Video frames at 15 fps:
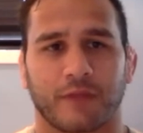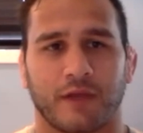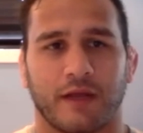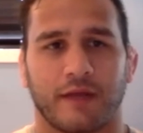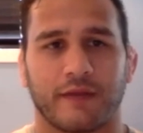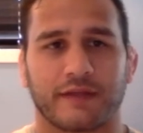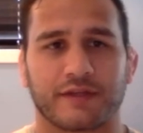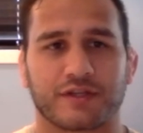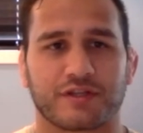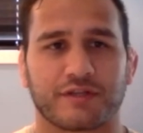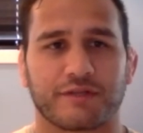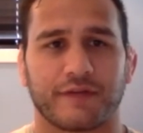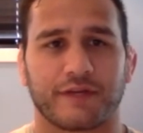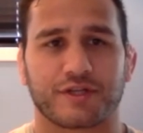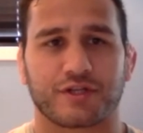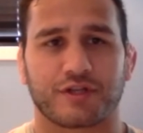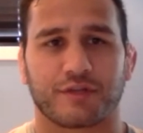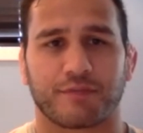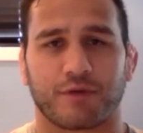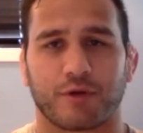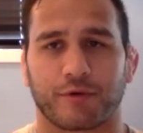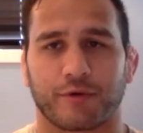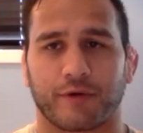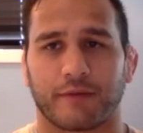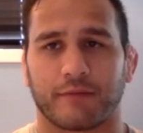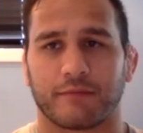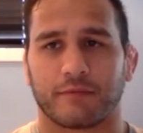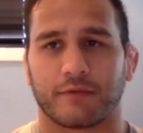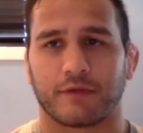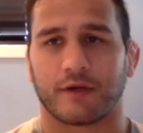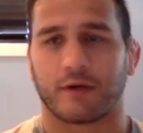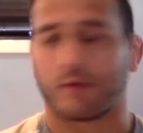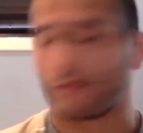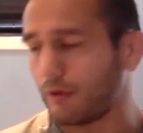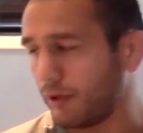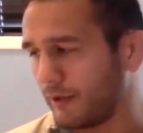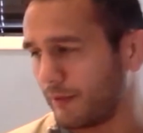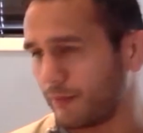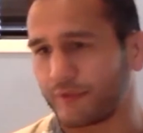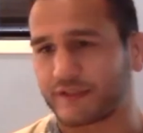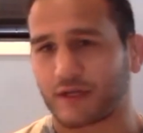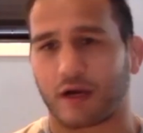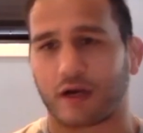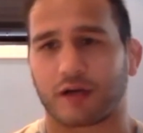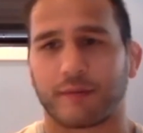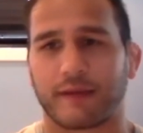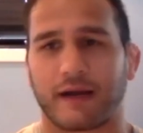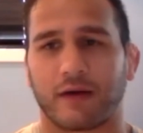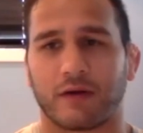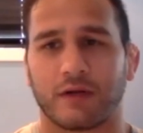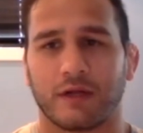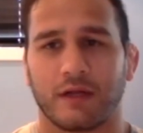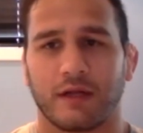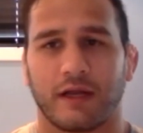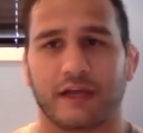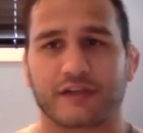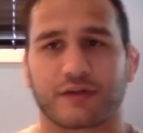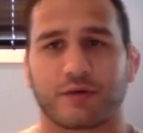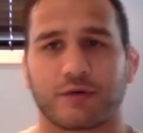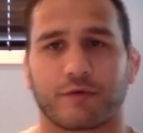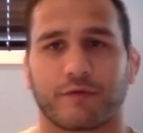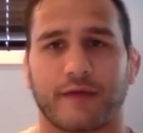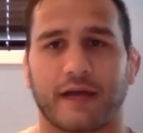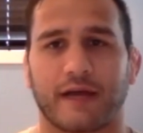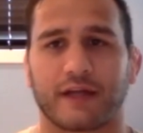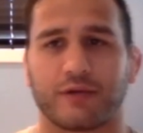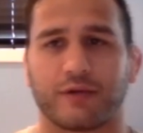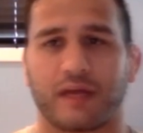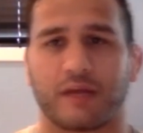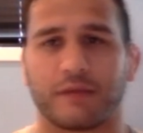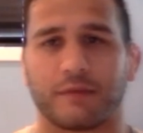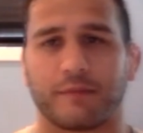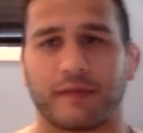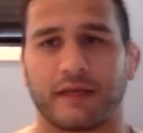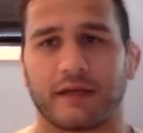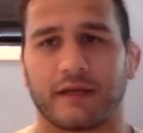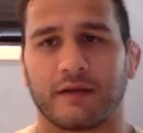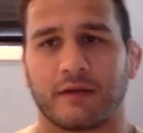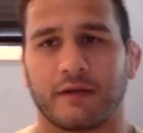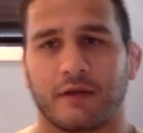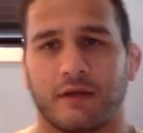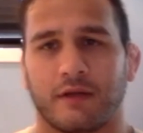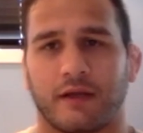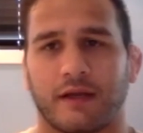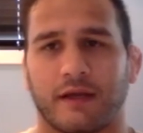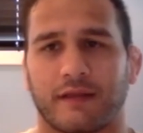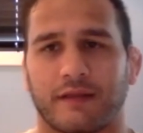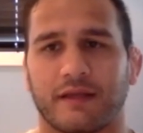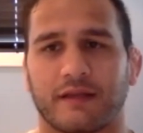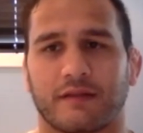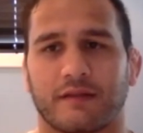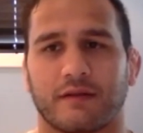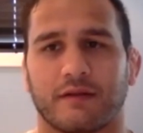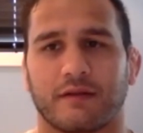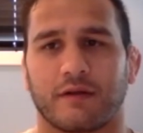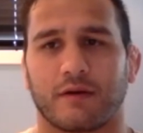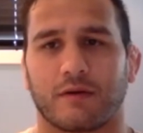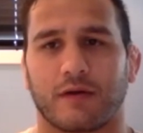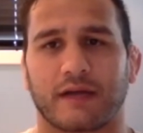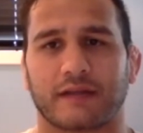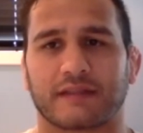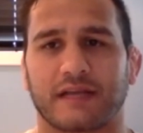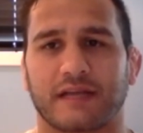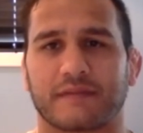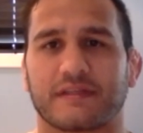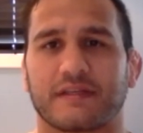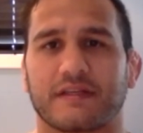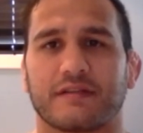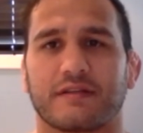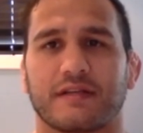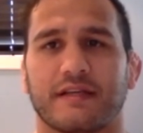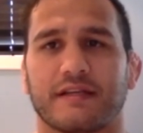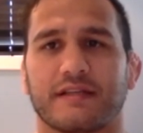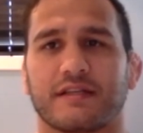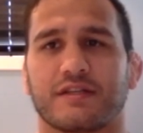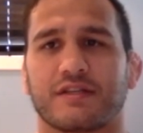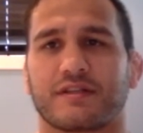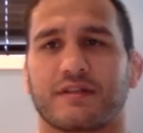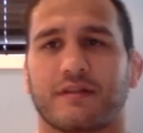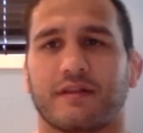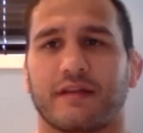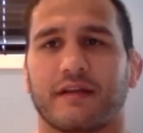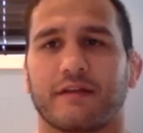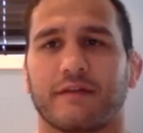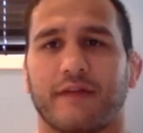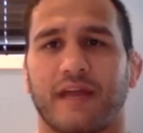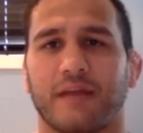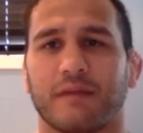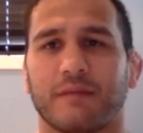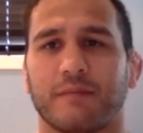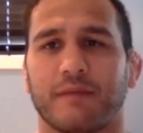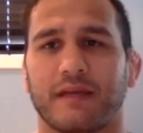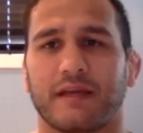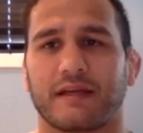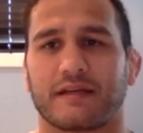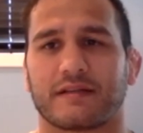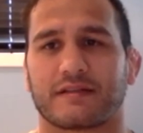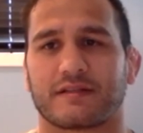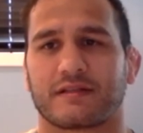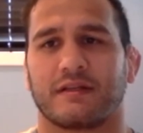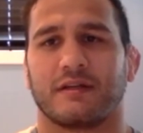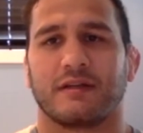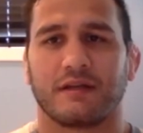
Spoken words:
And then just the vision of the program. We talk about as a core value, aiming big. And I think, a lot of times it's easy just to think of aiming big as